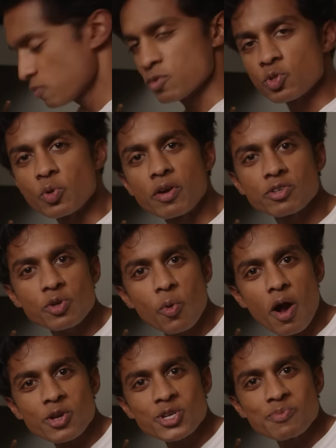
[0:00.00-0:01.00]
So here's a
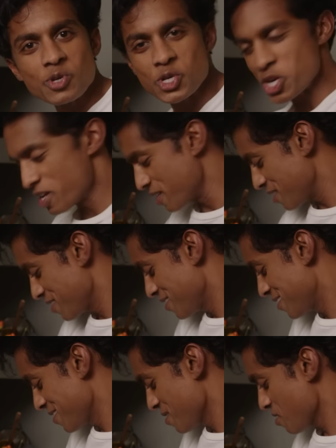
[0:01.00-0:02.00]
washing machine
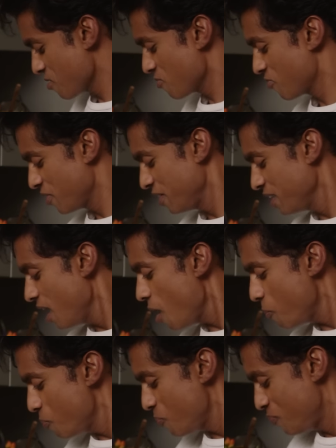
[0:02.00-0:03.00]
filling up